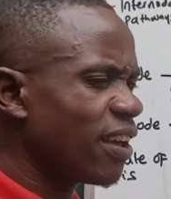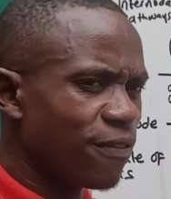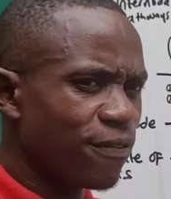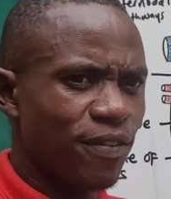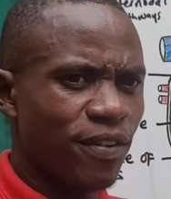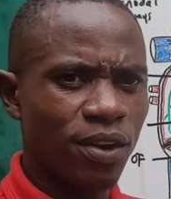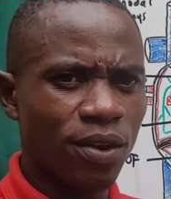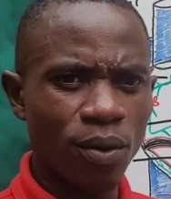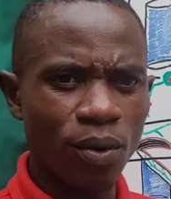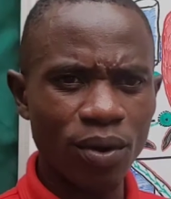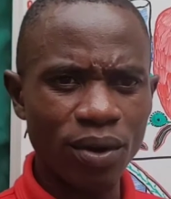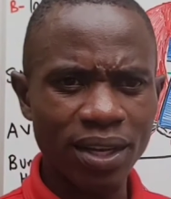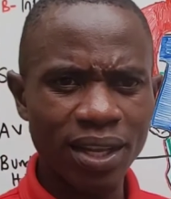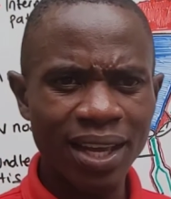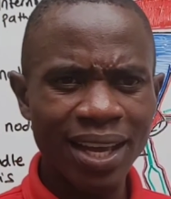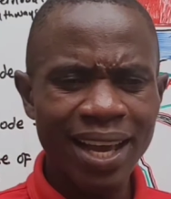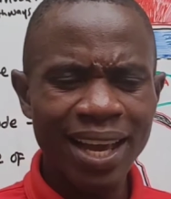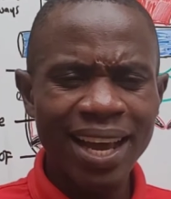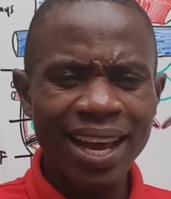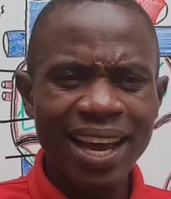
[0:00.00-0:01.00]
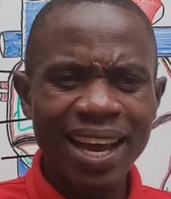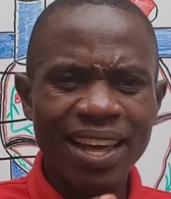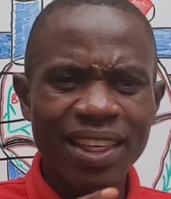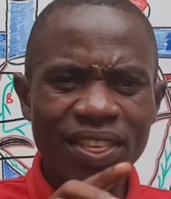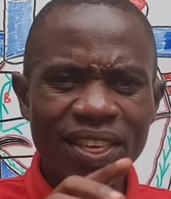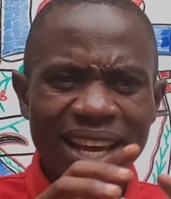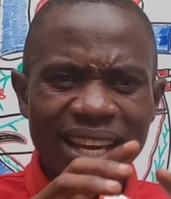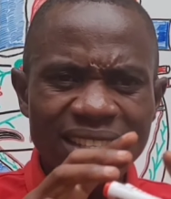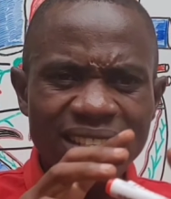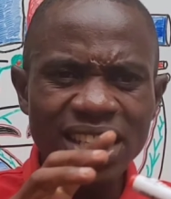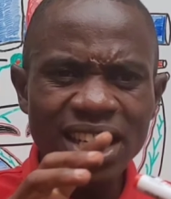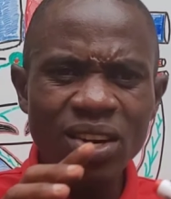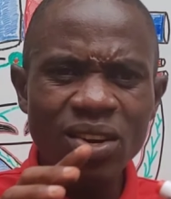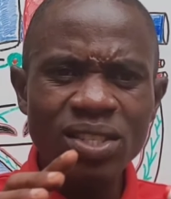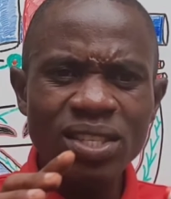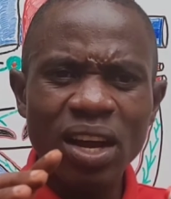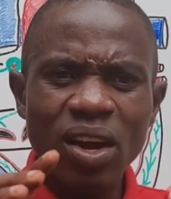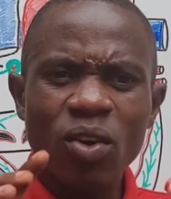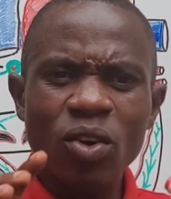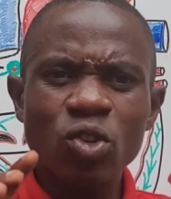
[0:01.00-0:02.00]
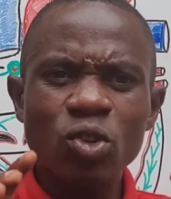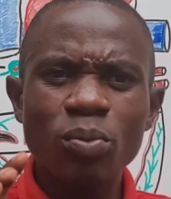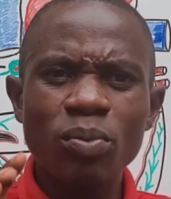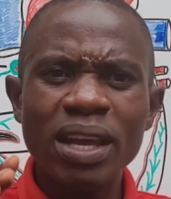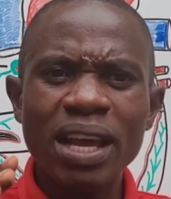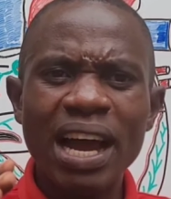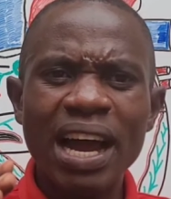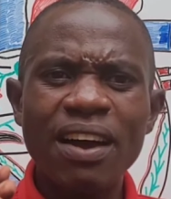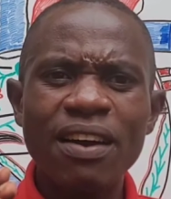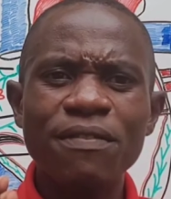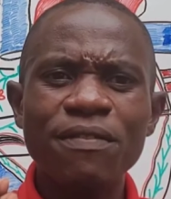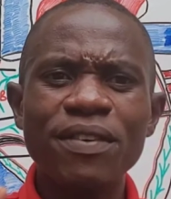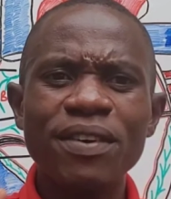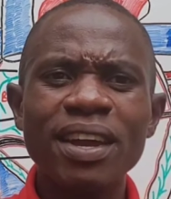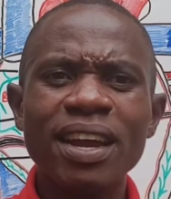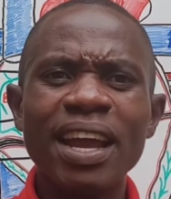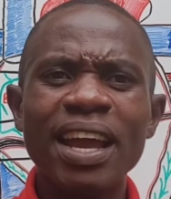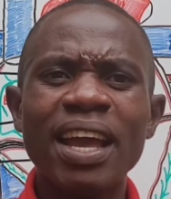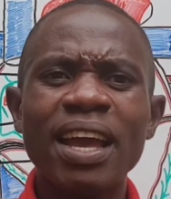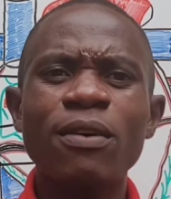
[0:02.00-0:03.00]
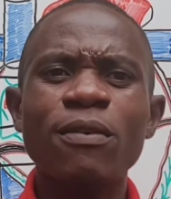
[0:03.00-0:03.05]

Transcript: AV node, their cells are going to be having